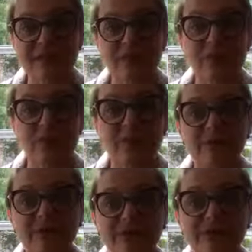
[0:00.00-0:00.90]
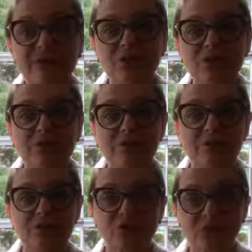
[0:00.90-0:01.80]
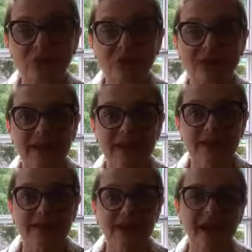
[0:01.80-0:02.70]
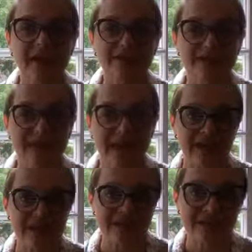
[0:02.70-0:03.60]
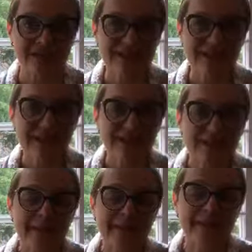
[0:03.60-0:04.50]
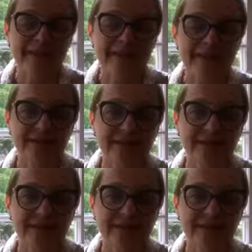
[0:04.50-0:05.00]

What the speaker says: I will be giving you some tools and exercises that